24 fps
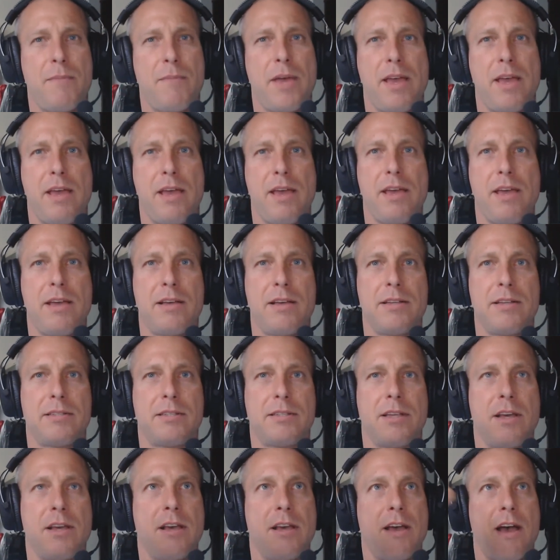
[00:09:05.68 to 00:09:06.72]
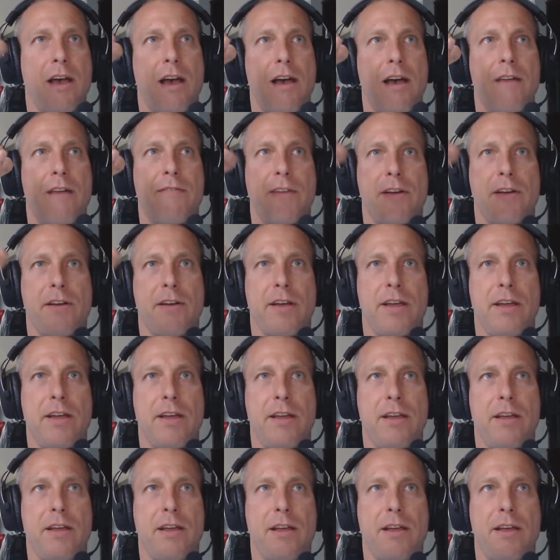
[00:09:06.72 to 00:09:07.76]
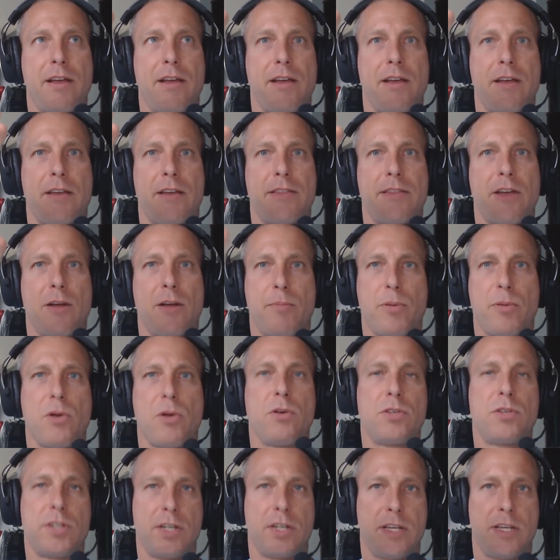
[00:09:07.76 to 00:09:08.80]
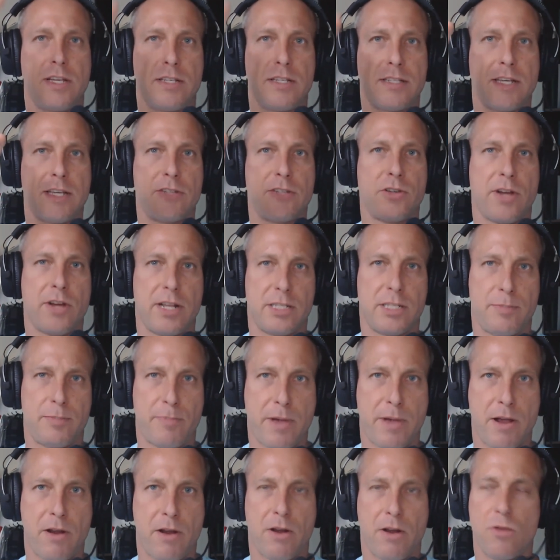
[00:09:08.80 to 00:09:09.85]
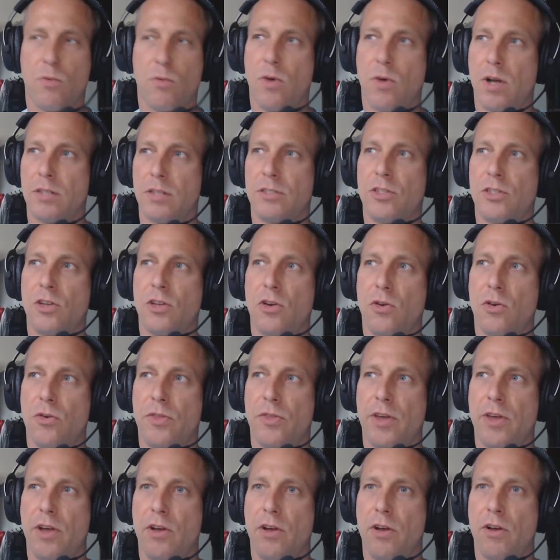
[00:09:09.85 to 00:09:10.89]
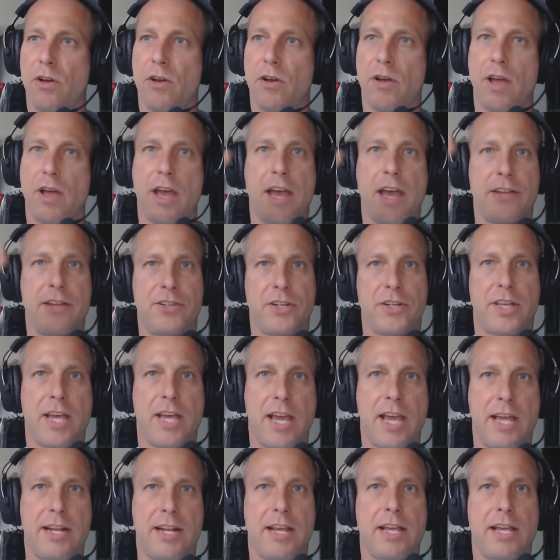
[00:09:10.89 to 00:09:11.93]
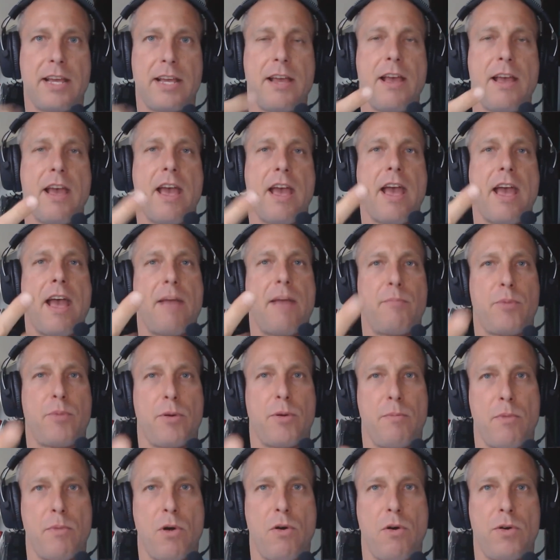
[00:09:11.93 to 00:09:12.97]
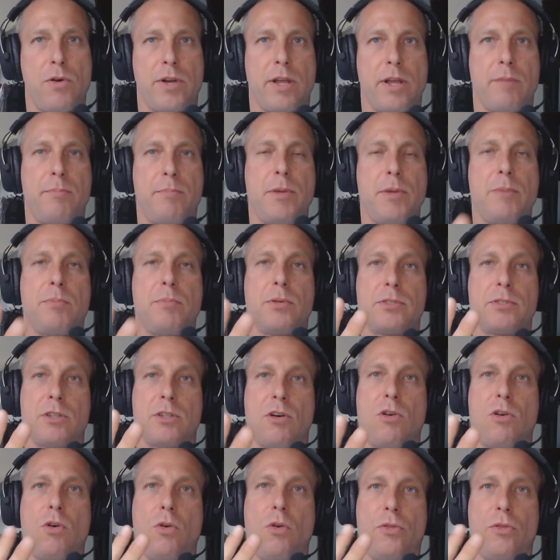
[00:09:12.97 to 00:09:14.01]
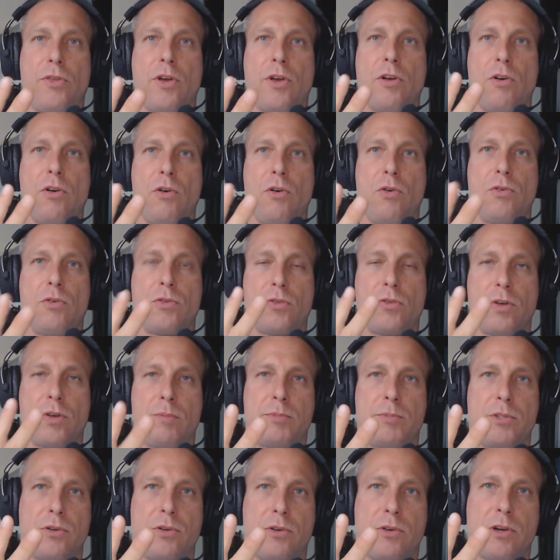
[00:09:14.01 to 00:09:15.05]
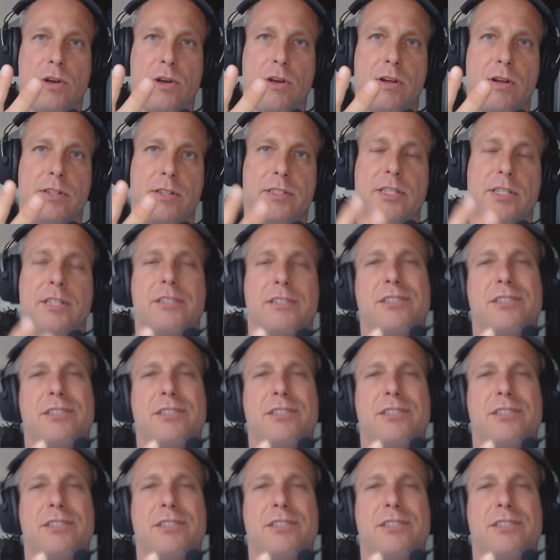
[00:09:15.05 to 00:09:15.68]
is their approach is a transparent one. So they're educating and promoting people to hold their own cryptocurrency.